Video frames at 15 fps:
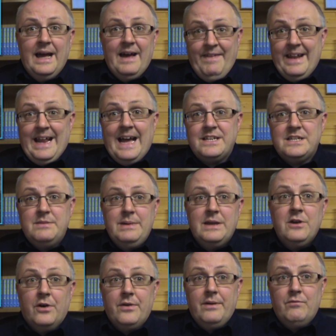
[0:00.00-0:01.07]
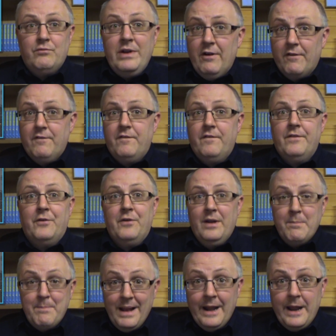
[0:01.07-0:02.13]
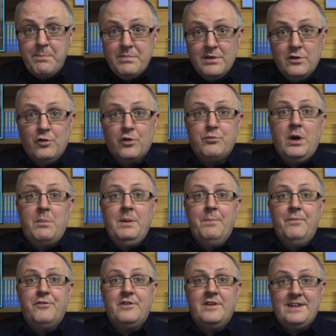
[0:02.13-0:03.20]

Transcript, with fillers: And that has to be got rid of, or it'll build up and cause problems,